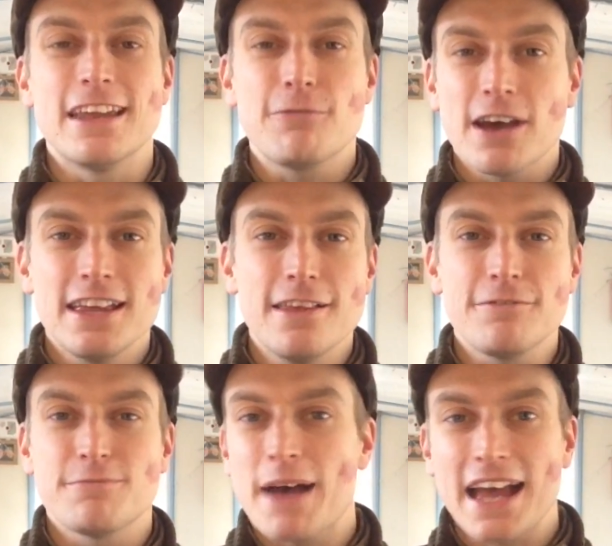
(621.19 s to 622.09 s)
and if I
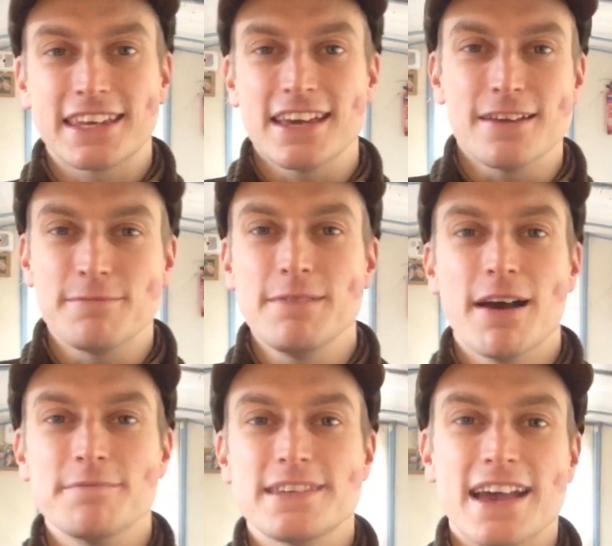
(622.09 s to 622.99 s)
lived back at me
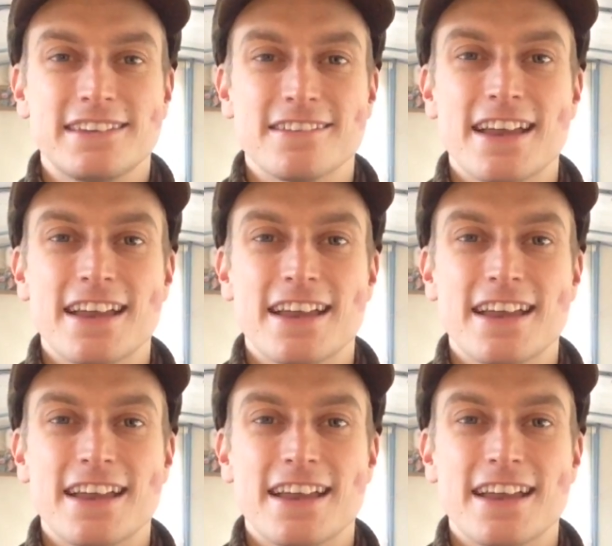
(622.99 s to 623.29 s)
mum's house